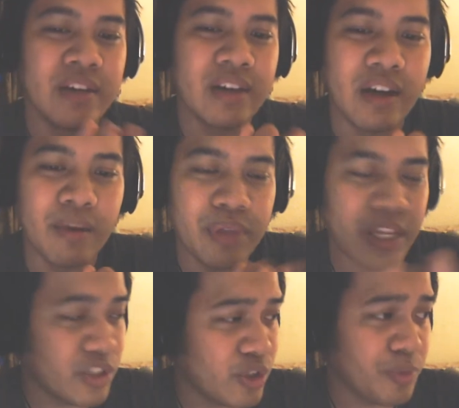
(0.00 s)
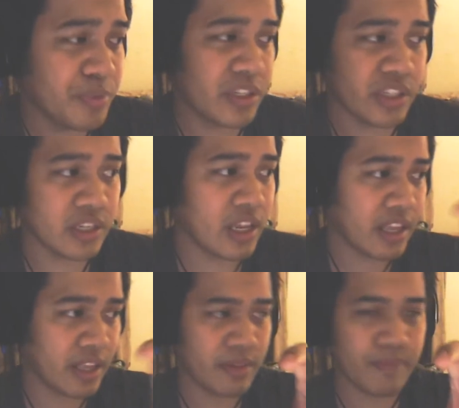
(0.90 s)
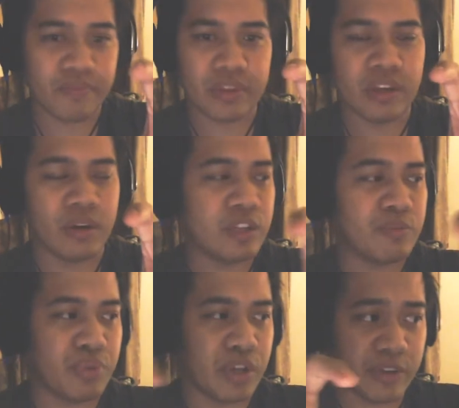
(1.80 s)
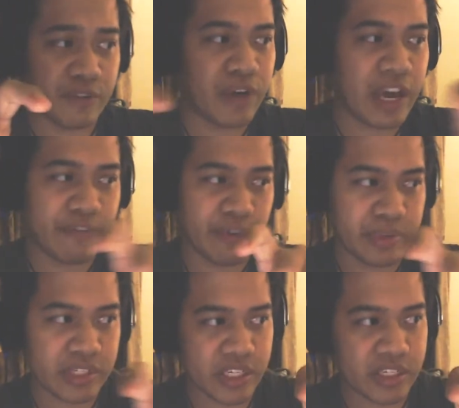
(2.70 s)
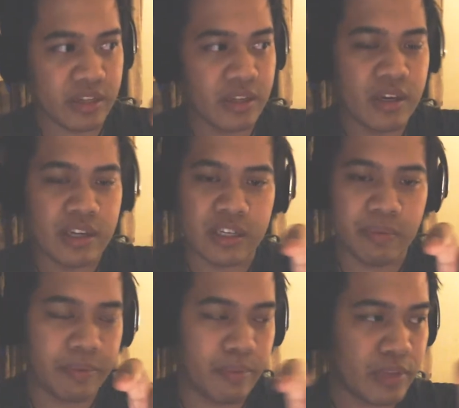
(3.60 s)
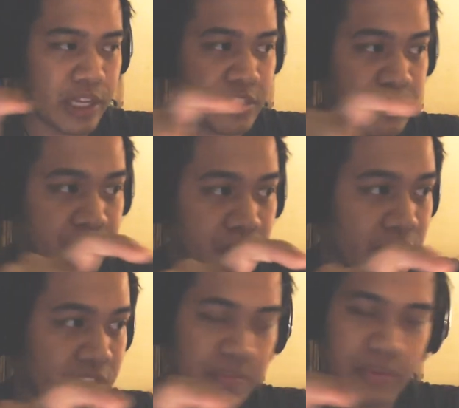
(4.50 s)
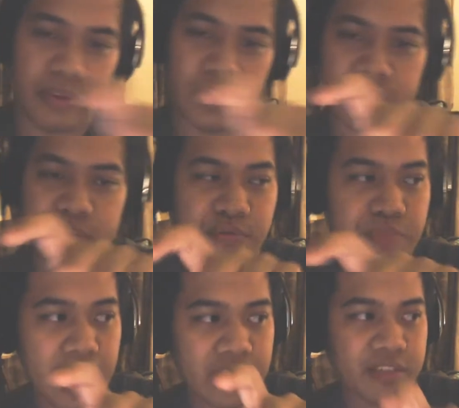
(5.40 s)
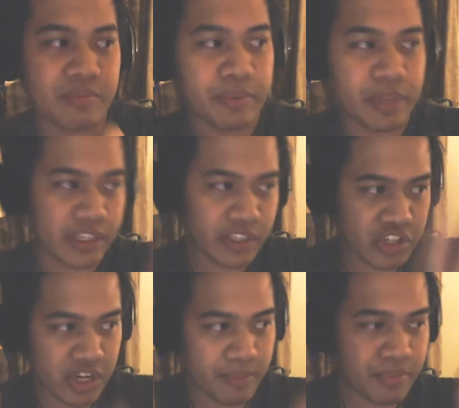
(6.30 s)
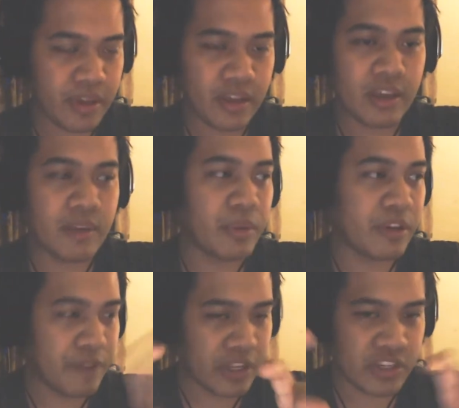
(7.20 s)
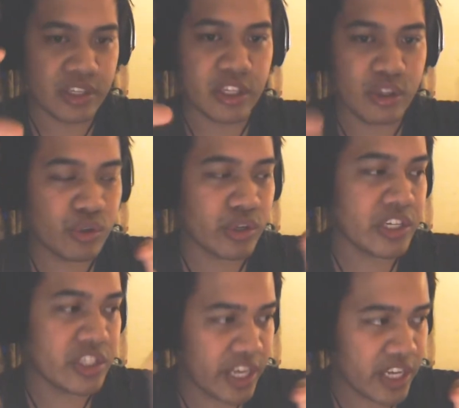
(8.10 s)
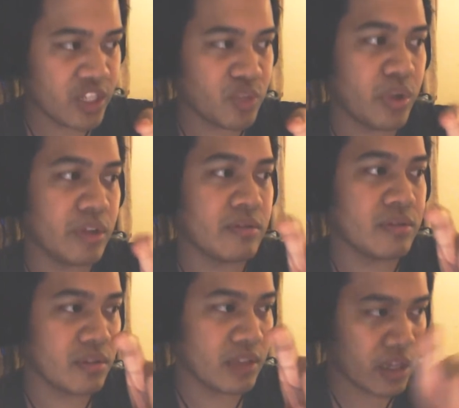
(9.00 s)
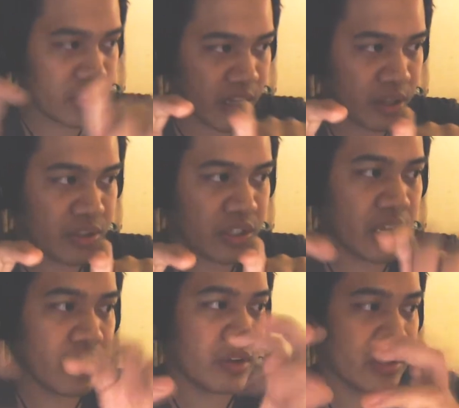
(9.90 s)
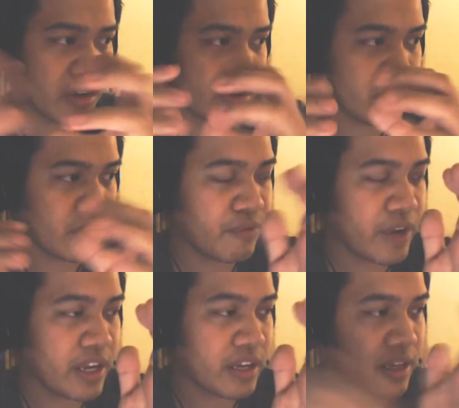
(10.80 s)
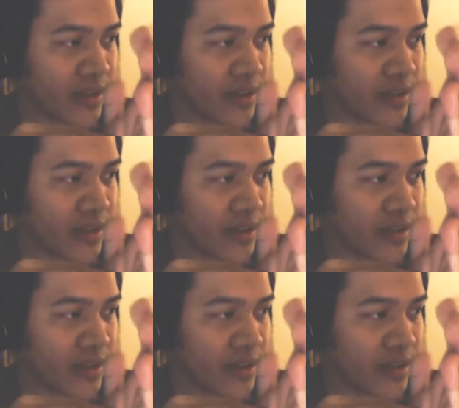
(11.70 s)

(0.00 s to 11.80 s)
but that's a neutral position, and then it's pretty much vying for position. Some people like to move forward, some people like to move back, some people like to jump. But eventually, the neutral exchange is when they get close together and start, fighting. Like